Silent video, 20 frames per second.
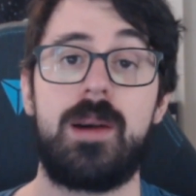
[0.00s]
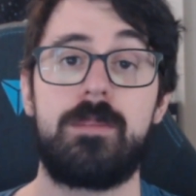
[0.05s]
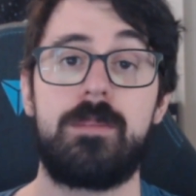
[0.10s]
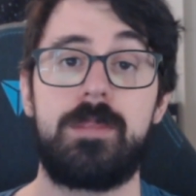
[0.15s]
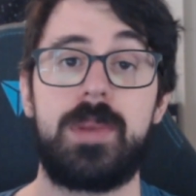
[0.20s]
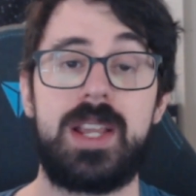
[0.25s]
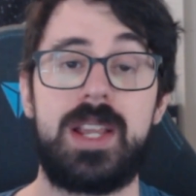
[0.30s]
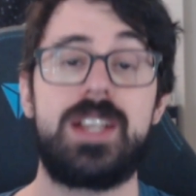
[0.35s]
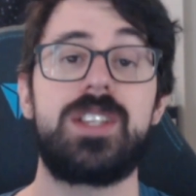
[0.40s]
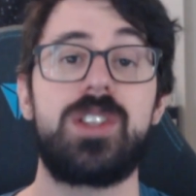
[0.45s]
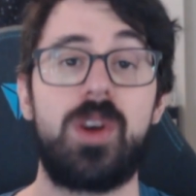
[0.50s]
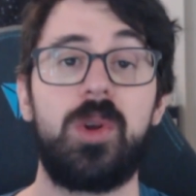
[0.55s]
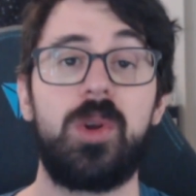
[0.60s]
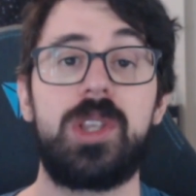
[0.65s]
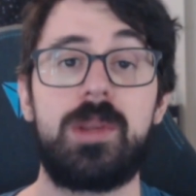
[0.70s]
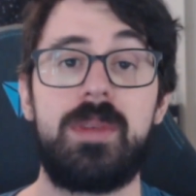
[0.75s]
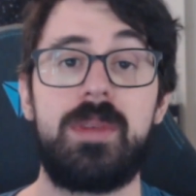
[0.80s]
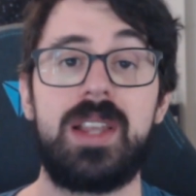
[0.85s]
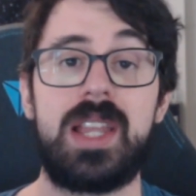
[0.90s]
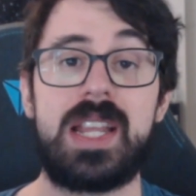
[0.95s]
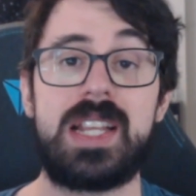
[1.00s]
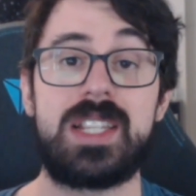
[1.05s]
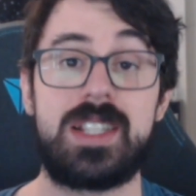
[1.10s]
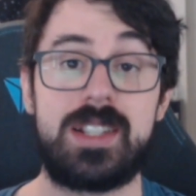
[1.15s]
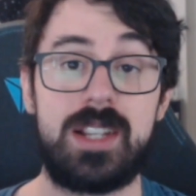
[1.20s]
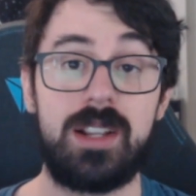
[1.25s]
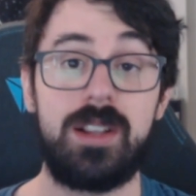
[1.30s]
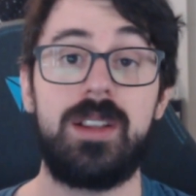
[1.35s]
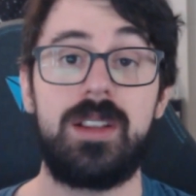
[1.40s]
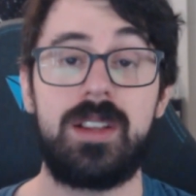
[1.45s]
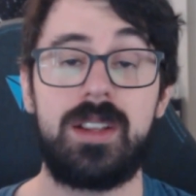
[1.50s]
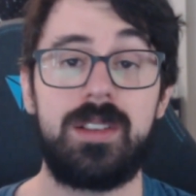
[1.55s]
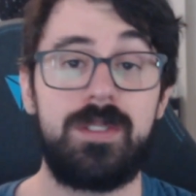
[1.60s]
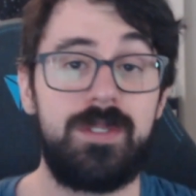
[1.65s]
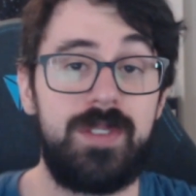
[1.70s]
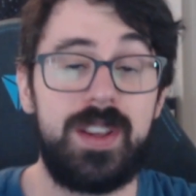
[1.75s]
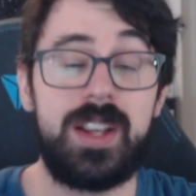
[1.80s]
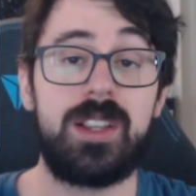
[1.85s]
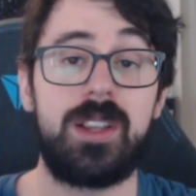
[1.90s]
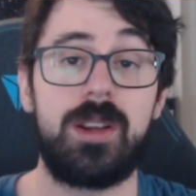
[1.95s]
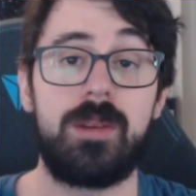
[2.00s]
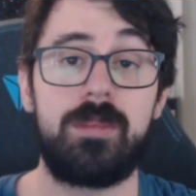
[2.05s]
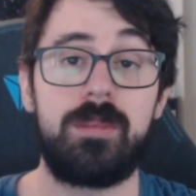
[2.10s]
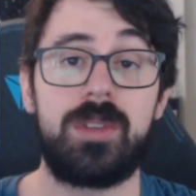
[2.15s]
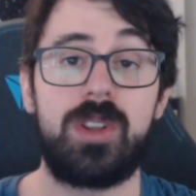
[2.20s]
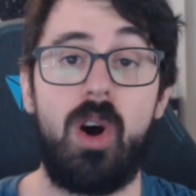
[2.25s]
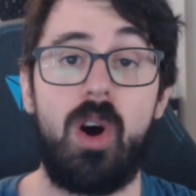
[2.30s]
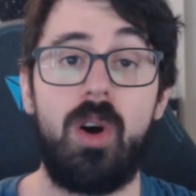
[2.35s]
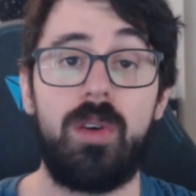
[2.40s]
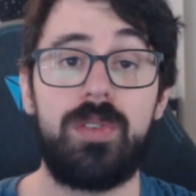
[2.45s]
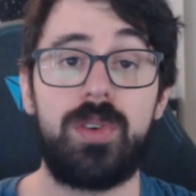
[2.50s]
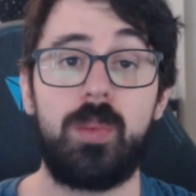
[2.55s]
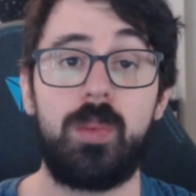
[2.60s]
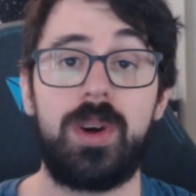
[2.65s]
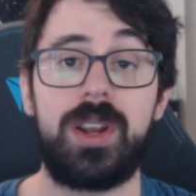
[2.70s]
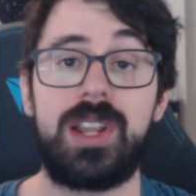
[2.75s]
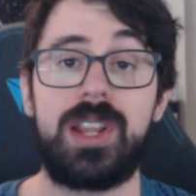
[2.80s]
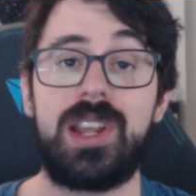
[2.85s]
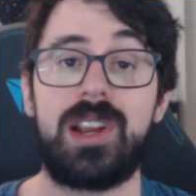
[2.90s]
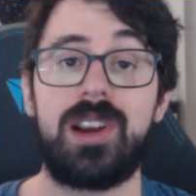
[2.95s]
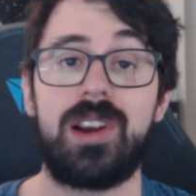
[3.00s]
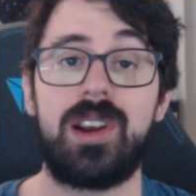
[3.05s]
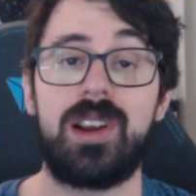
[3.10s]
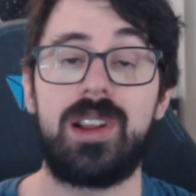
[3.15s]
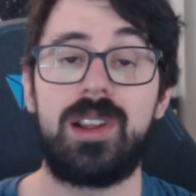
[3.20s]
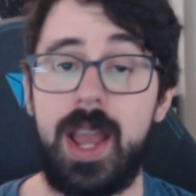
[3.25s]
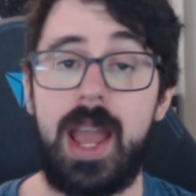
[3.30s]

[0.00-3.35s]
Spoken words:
but he's ultimately still a victim to All For One here.